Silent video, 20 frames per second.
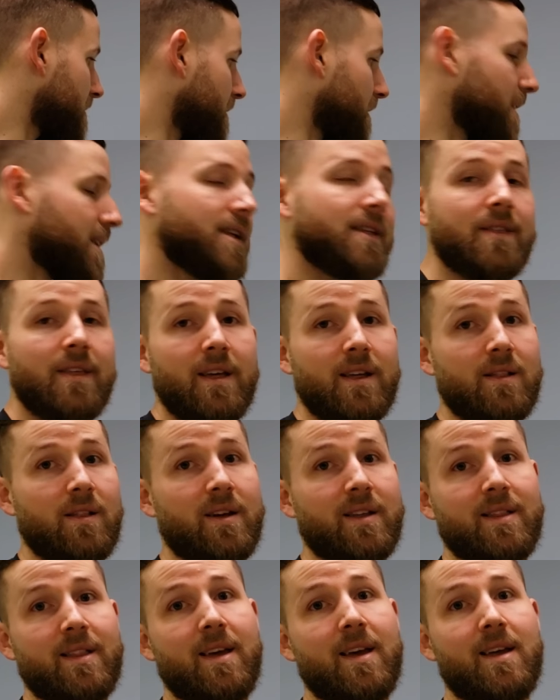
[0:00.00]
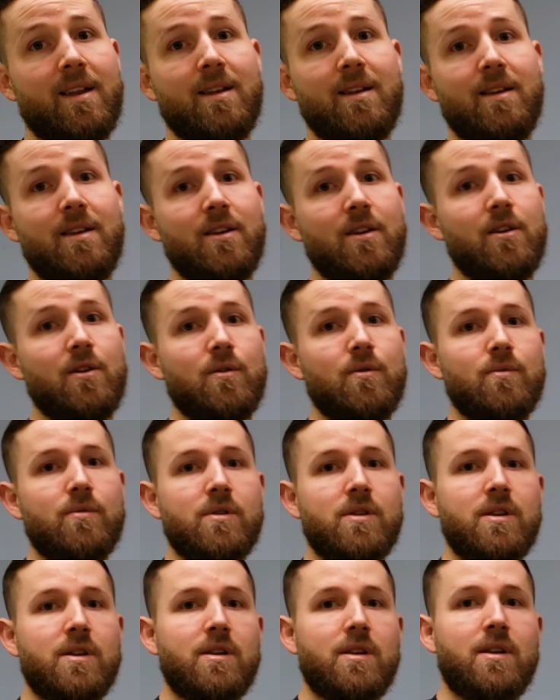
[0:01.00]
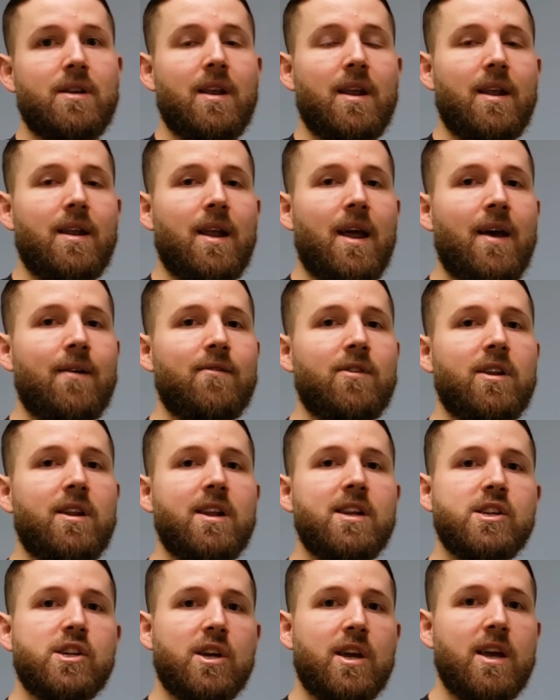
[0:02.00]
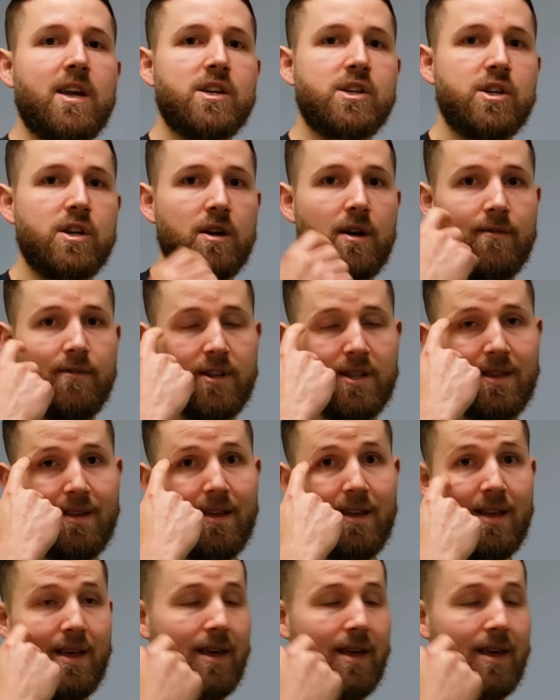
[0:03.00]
anything like that. Having an education of it